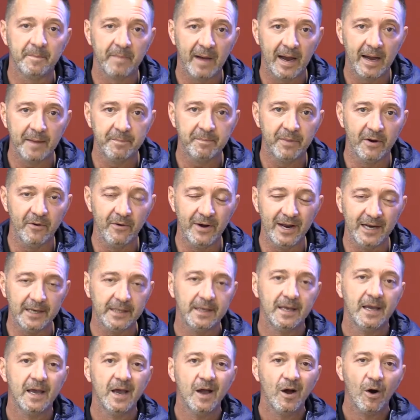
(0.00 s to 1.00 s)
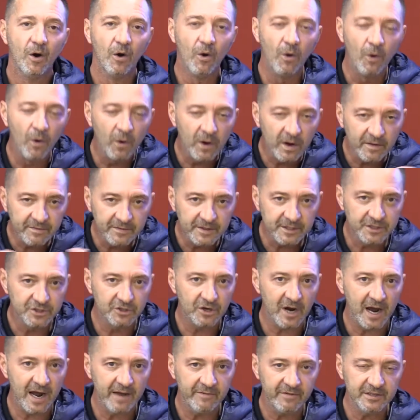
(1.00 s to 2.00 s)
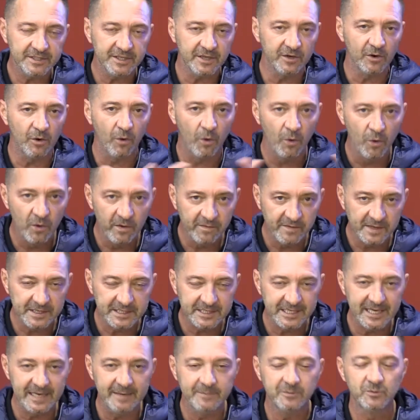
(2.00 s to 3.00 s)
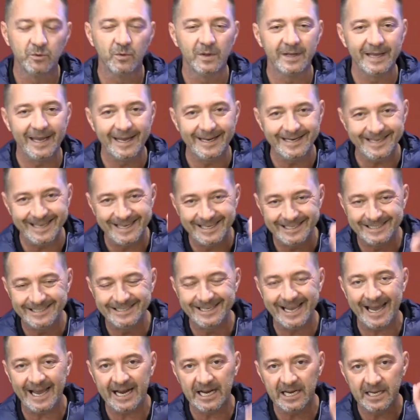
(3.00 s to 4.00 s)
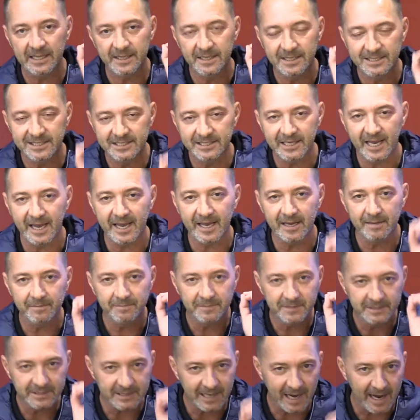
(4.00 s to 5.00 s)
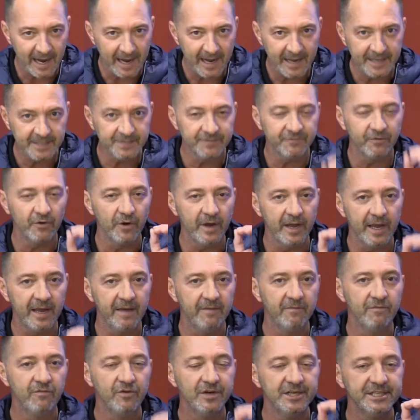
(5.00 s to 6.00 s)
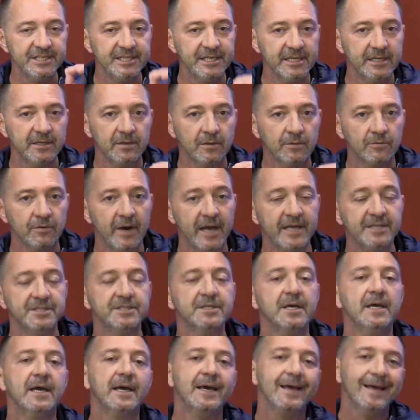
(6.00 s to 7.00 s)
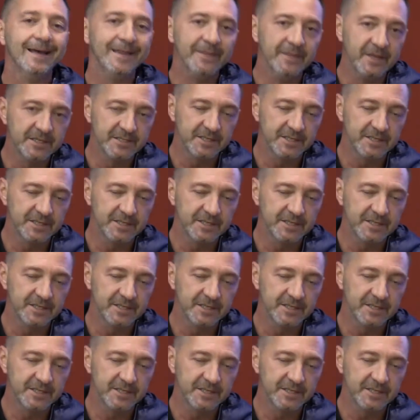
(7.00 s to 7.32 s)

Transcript: by Pirelli all of the drivers and all of the teams will get exactly the same tires for every single race. And